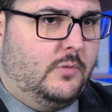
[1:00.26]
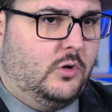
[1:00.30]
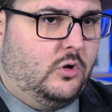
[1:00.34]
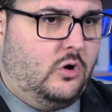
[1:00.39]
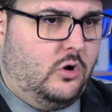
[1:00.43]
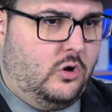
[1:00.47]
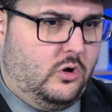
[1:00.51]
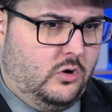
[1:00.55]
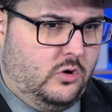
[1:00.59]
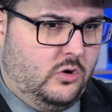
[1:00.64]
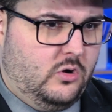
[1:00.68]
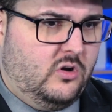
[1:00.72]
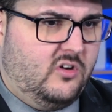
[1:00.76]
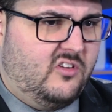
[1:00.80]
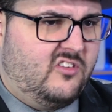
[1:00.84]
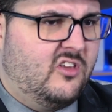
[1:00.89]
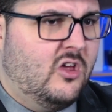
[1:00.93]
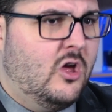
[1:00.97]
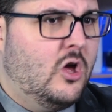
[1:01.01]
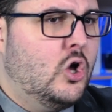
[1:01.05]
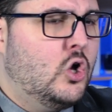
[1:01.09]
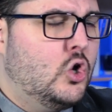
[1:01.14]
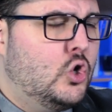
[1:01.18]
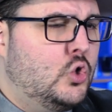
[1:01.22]
occurs,
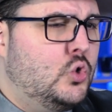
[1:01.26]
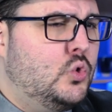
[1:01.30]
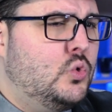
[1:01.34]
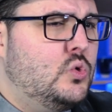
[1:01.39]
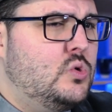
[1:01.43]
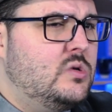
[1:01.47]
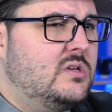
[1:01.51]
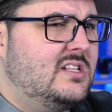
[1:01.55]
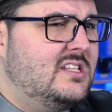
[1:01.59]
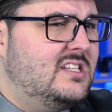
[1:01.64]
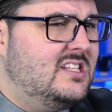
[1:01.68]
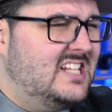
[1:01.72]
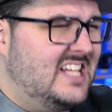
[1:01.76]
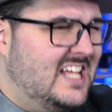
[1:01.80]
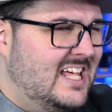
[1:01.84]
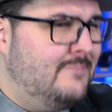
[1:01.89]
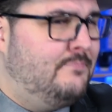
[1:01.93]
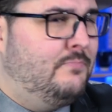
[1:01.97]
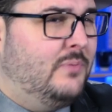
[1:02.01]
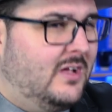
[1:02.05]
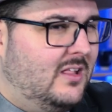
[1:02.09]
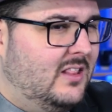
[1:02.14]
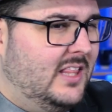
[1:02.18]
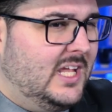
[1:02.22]
who
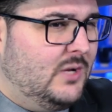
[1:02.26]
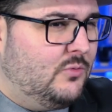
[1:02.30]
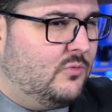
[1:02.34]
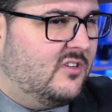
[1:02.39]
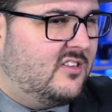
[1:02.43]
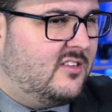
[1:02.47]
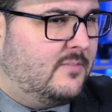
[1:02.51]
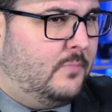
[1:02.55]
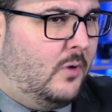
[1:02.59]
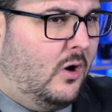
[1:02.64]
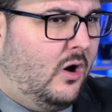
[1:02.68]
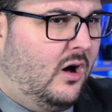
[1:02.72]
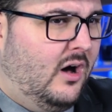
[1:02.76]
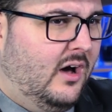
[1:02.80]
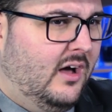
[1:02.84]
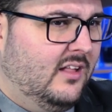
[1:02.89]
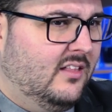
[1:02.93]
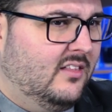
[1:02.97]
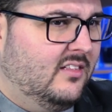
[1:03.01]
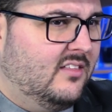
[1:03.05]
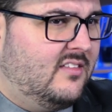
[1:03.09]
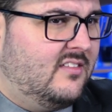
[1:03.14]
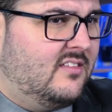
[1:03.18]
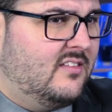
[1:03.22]
typically
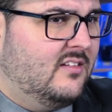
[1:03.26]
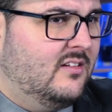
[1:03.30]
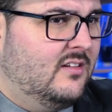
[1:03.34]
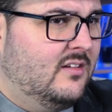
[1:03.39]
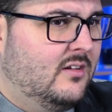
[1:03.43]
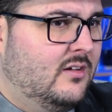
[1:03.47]
responds?